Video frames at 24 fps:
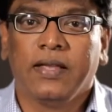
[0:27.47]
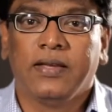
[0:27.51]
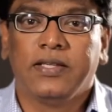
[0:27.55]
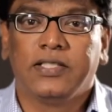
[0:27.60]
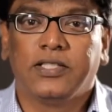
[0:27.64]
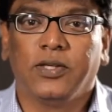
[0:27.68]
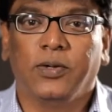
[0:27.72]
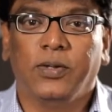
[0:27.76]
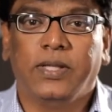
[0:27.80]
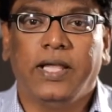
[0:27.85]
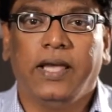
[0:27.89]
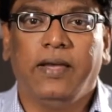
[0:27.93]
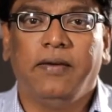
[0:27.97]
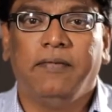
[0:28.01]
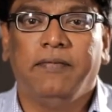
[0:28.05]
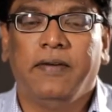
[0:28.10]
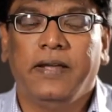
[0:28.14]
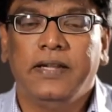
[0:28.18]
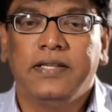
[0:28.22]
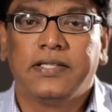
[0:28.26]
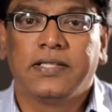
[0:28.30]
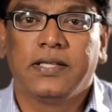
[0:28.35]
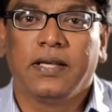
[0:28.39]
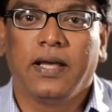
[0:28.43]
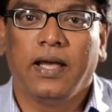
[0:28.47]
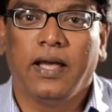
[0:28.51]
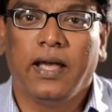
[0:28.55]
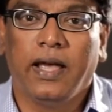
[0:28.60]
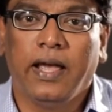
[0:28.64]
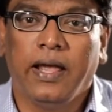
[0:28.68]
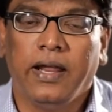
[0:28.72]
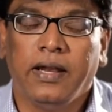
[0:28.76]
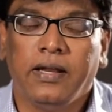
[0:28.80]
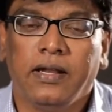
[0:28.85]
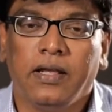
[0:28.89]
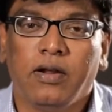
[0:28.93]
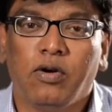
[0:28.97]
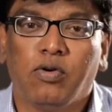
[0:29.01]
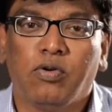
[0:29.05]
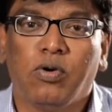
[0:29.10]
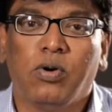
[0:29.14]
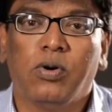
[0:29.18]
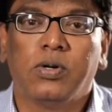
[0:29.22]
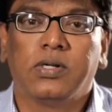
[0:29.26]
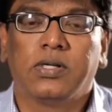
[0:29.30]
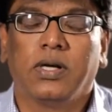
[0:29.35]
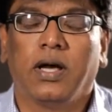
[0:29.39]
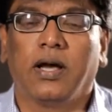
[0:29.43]
So they went and
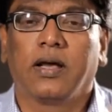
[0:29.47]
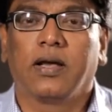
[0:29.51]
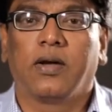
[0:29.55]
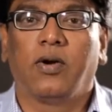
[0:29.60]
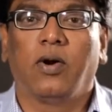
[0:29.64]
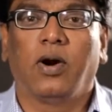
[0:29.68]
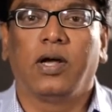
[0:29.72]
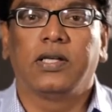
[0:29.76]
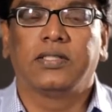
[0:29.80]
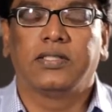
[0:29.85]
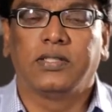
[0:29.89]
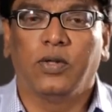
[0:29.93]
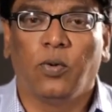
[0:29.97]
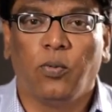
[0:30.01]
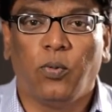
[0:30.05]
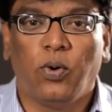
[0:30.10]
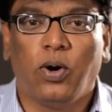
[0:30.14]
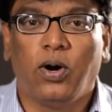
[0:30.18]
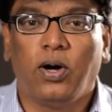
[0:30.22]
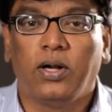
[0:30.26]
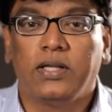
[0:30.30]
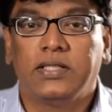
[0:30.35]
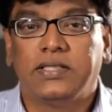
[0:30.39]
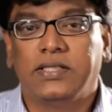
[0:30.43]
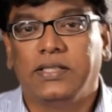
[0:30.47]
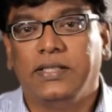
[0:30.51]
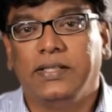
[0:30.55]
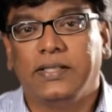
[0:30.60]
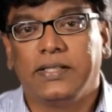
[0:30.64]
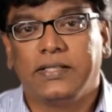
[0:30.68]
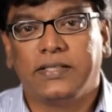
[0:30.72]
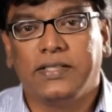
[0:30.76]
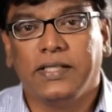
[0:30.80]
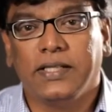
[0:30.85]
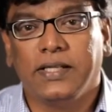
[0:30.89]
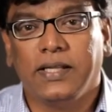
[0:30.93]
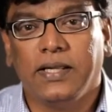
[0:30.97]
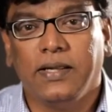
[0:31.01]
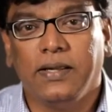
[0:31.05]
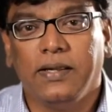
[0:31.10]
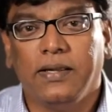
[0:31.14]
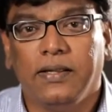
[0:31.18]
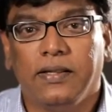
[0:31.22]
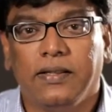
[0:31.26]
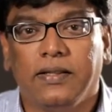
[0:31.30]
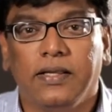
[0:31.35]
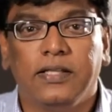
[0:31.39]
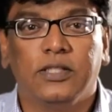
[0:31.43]
wrote across the walls in the
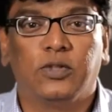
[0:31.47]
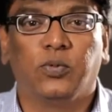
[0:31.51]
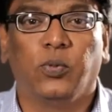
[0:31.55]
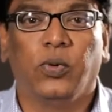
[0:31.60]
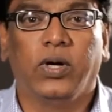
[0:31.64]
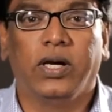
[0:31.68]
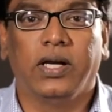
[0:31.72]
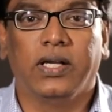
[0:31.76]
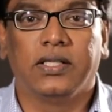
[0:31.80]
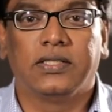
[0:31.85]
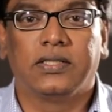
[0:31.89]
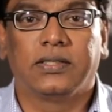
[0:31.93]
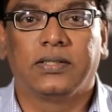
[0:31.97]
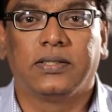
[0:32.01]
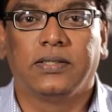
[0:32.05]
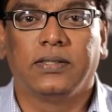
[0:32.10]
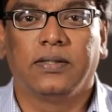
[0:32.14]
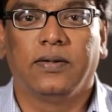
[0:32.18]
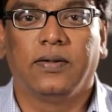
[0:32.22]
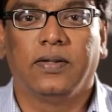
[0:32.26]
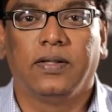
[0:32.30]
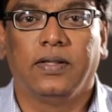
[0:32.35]
city these words.